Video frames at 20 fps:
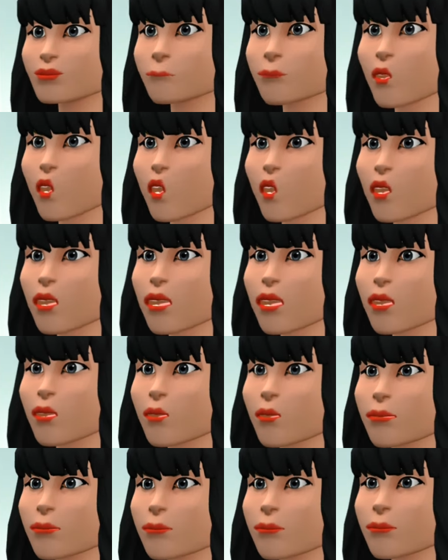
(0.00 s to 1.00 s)
Sure,
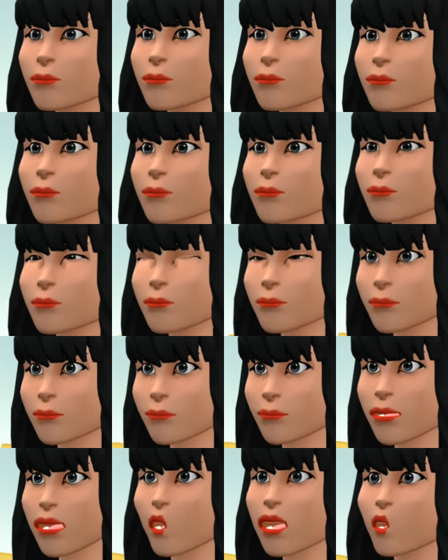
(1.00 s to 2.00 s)
nurse.
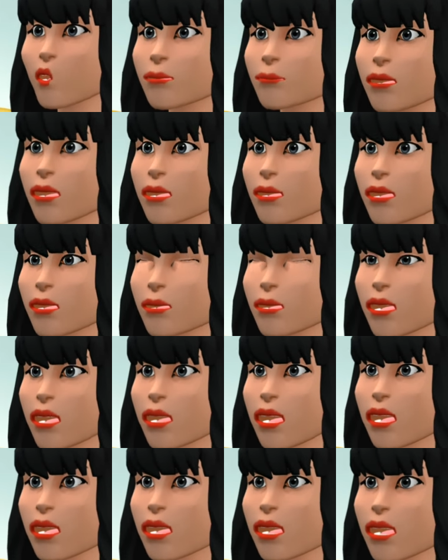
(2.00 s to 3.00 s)
It was a bright
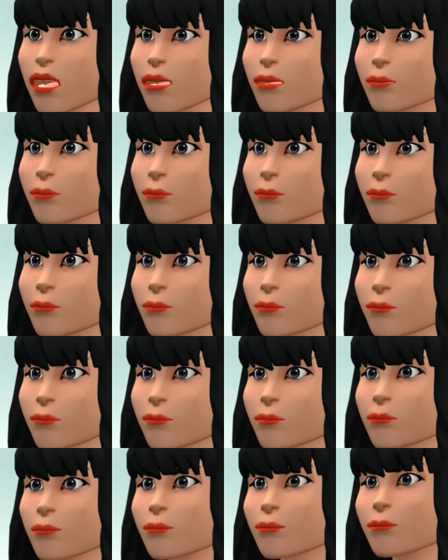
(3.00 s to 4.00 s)
sunny day.
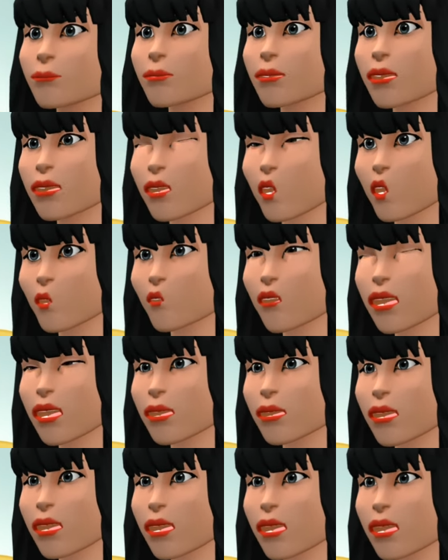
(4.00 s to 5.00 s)
And
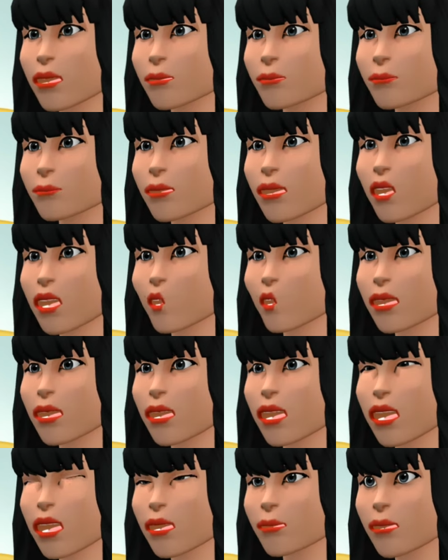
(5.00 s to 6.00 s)
obviously, it was
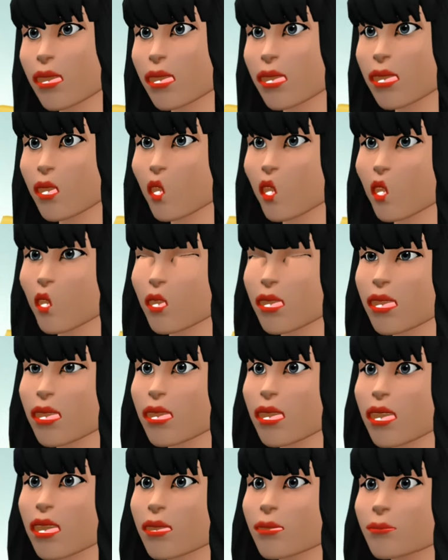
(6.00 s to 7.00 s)
extremely hot
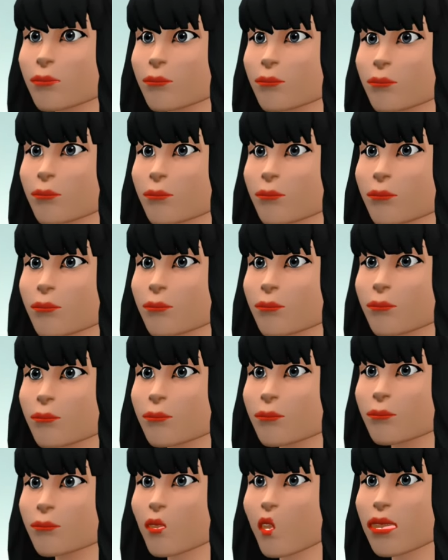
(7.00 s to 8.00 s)
today.
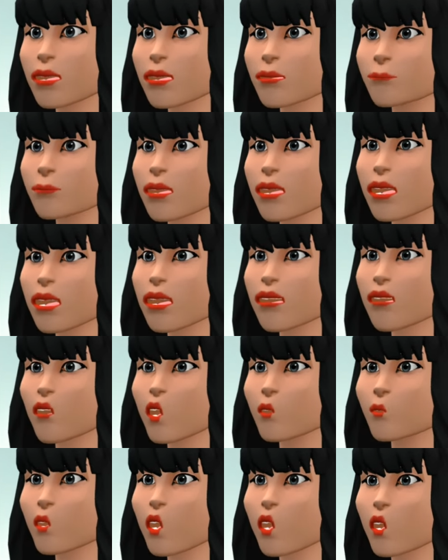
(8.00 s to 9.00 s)
While playing
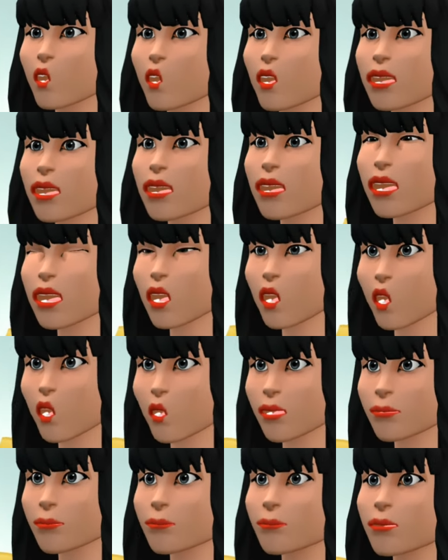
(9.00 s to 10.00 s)
football on the
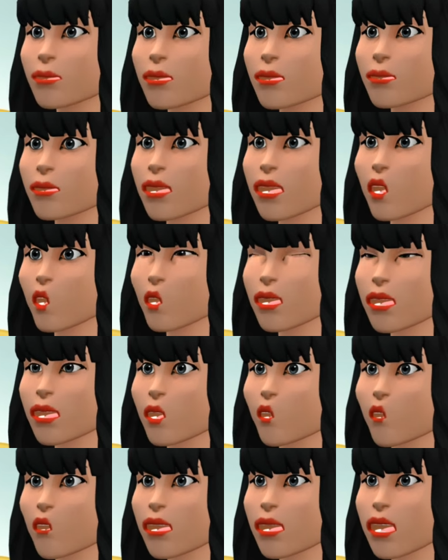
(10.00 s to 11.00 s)
ground, I started
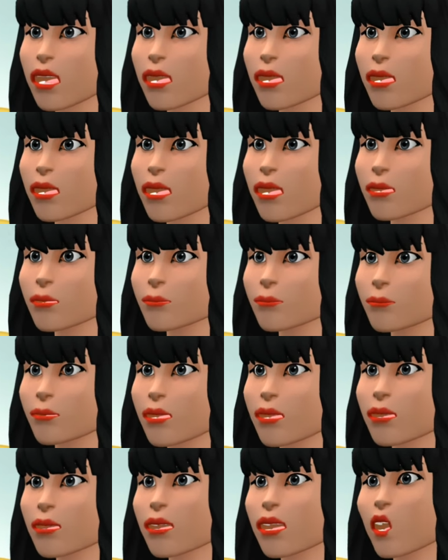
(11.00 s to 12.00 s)
to feel sick
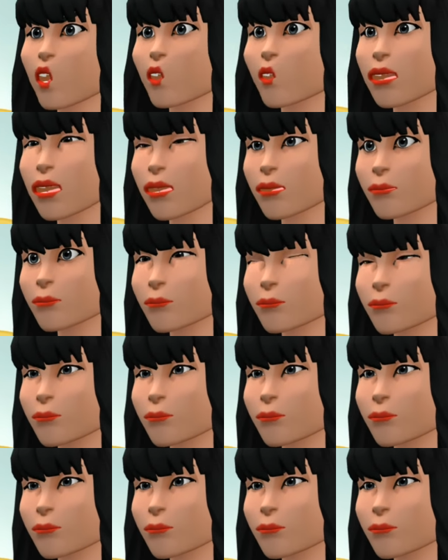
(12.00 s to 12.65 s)
and drowsy.